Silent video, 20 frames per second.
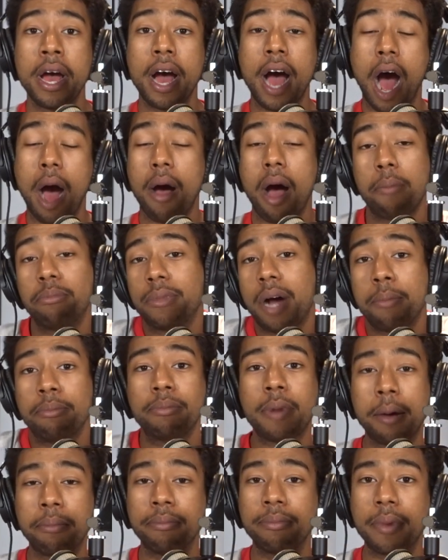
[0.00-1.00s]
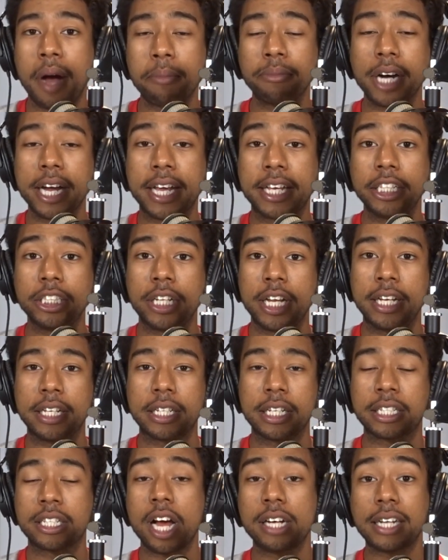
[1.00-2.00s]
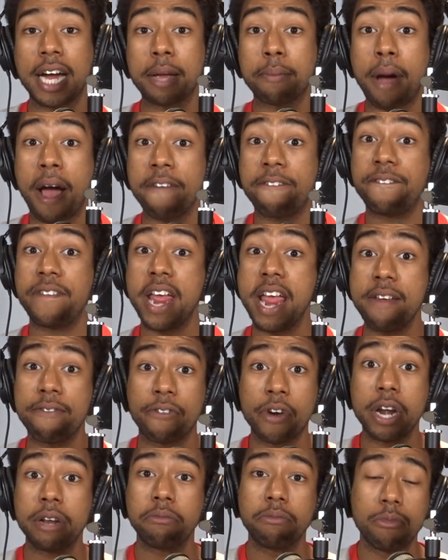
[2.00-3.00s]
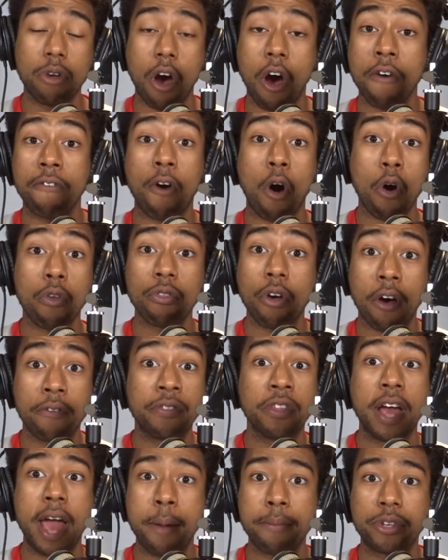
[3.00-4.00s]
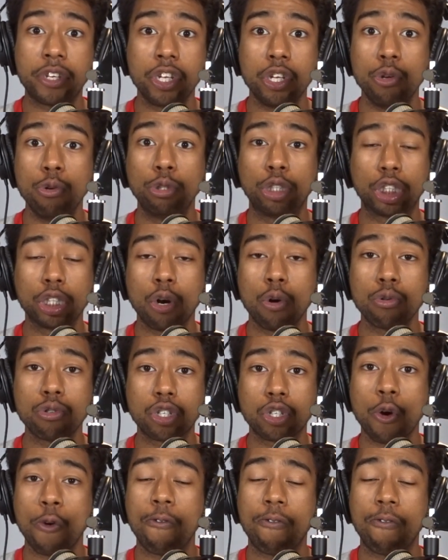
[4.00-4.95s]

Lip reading: I'm liking it. It's not like my favorite of all of the MCU shows so